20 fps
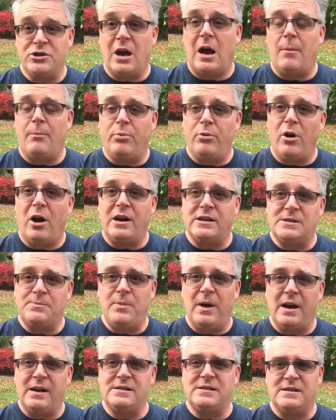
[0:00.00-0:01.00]
top
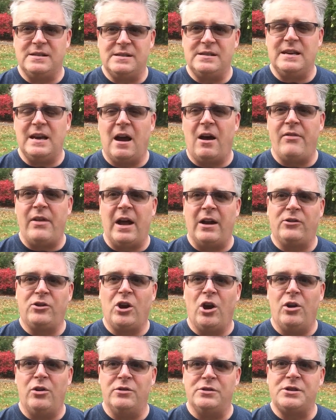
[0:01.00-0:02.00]
prospects to see how that
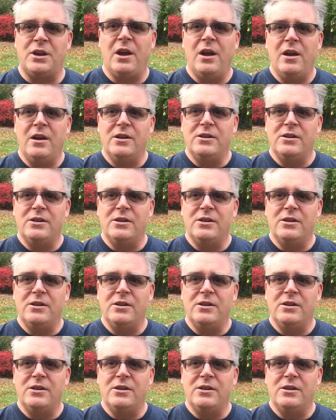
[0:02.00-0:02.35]
goes.